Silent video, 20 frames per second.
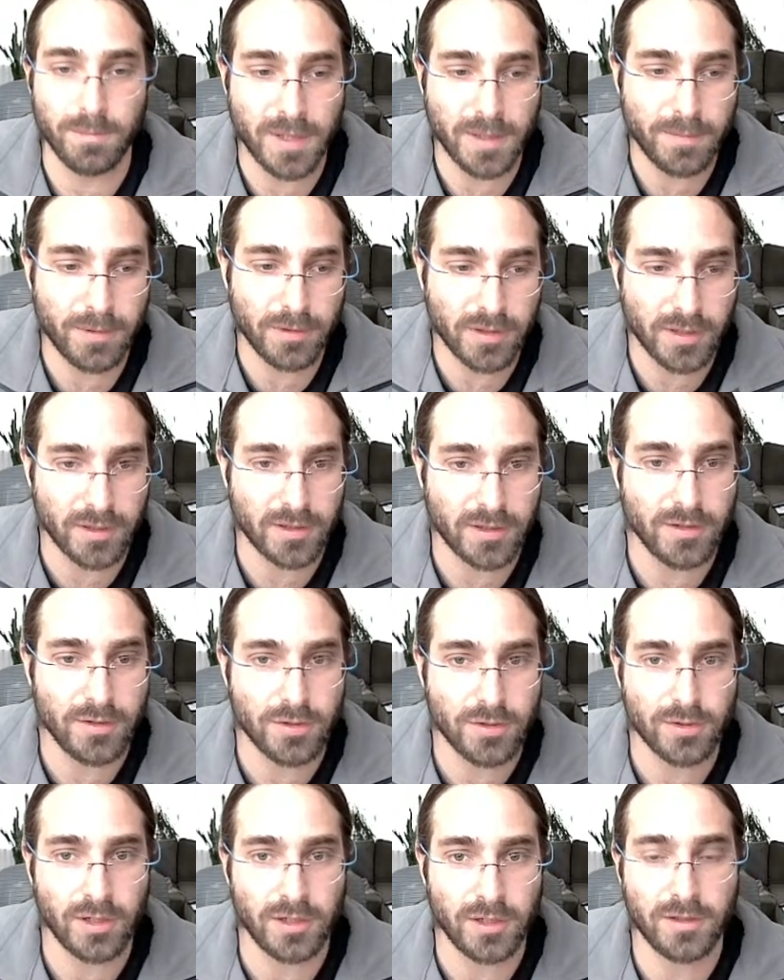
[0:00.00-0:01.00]
People can
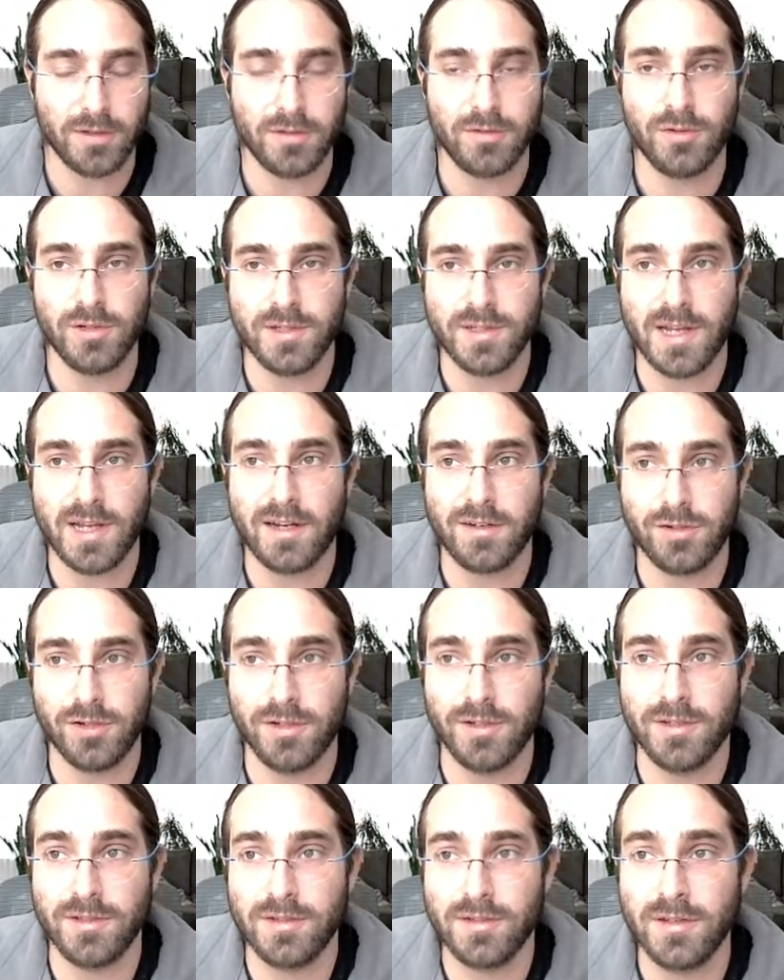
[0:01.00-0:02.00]
construct
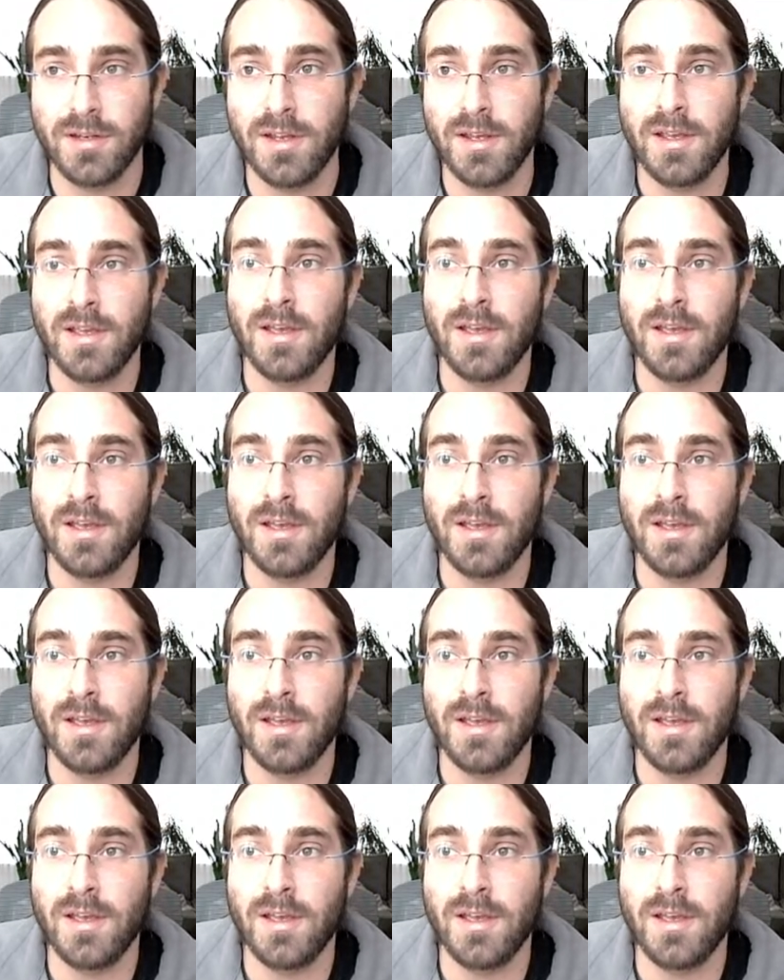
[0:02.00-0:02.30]
transactions